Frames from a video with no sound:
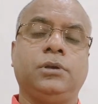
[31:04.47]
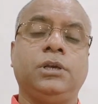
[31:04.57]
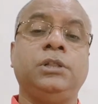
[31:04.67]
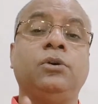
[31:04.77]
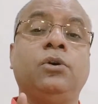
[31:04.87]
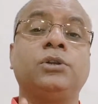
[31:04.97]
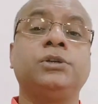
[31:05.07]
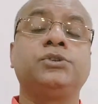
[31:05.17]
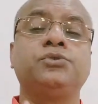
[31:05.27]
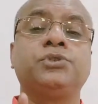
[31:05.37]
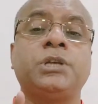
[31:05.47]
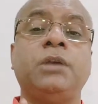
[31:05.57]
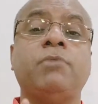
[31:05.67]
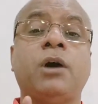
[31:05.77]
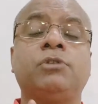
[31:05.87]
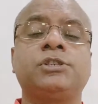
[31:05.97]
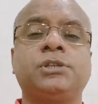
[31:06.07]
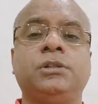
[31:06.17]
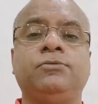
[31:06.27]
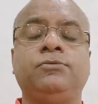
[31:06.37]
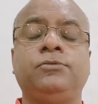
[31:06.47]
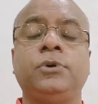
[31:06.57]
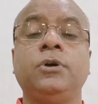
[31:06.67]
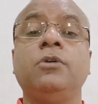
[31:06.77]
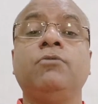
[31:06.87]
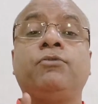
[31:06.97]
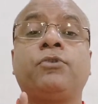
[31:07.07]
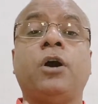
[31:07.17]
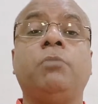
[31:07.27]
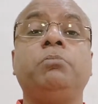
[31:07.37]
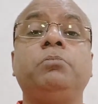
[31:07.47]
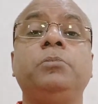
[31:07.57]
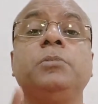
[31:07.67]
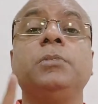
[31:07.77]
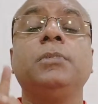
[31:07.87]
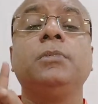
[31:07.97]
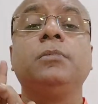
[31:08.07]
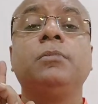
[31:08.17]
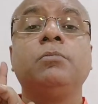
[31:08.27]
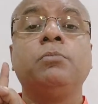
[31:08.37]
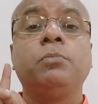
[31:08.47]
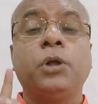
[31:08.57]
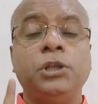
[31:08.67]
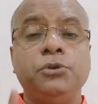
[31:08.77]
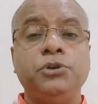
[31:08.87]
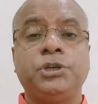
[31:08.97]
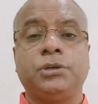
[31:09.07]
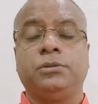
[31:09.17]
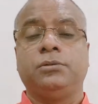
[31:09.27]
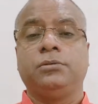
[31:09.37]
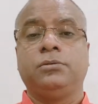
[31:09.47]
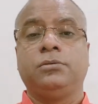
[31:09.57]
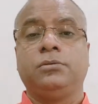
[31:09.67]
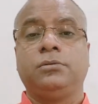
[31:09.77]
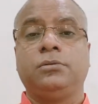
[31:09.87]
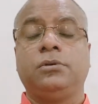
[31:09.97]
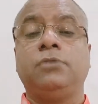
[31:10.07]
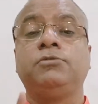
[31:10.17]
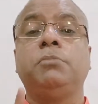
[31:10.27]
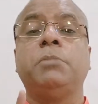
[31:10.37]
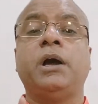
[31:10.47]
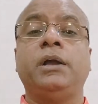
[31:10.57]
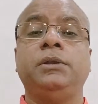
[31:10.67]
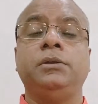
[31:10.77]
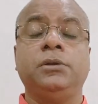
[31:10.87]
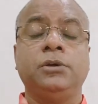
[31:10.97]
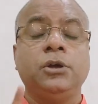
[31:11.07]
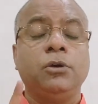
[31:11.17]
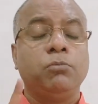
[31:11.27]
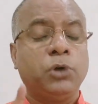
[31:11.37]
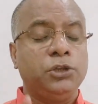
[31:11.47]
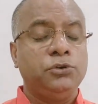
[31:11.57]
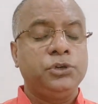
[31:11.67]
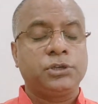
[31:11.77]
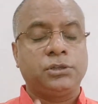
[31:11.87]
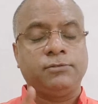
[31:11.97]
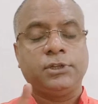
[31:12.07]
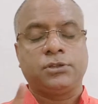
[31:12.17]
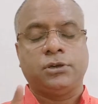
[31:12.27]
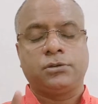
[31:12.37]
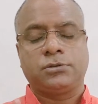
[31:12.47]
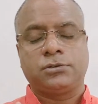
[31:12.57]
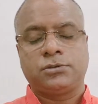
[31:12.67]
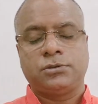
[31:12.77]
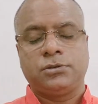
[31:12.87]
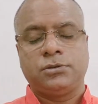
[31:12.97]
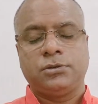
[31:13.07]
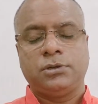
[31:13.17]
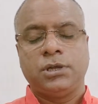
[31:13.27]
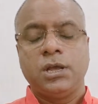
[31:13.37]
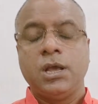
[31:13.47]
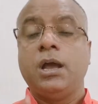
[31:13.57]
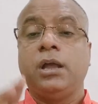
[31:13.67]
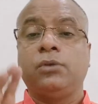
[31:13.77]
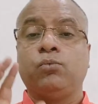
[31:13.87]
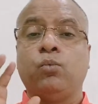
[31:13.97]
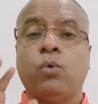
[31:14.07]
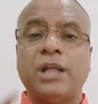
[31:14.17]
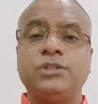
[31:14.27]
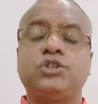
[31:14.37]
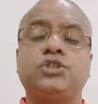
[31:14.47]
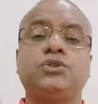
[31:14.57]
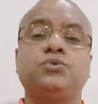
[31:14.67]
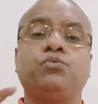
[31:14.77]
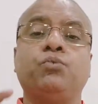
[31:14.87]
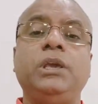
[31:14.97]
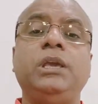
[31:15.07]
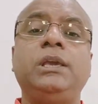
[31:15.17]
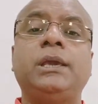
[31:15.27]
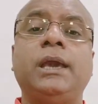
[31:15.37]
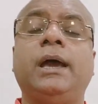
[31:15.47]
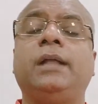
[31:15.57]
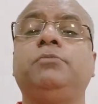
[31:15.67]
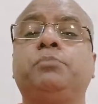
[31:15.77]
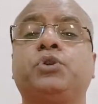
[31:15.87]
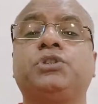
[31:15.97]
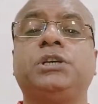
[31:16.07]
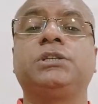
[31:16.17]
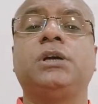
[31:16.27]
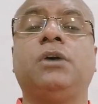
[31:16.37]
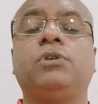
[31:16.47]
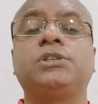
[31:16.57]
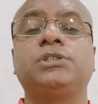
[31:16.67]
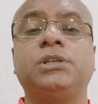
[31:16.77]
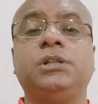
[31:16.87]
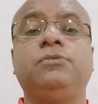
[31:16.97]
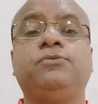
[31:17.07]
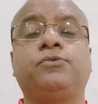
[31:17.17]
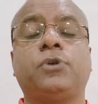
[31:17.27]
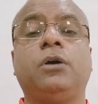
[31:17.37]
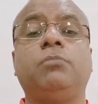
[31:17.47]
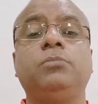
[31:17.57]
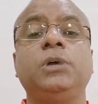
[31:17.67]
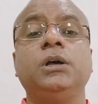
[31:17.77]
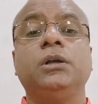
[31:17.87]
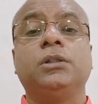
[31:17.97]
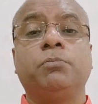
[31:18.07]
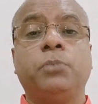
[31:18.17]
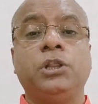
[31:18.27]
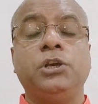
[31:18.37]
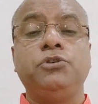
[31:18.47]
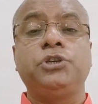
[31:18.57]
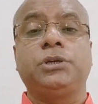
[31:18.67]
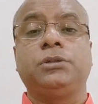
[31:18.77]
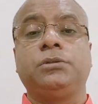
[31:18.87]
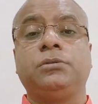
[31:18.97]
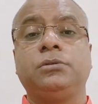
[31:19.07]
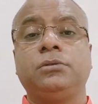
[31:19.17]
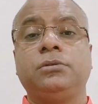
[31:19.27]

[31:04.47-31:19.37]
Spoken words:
in order to save ourselves from pollution of the mind, pollution of the thought. And once we can protect ourselves from the pollution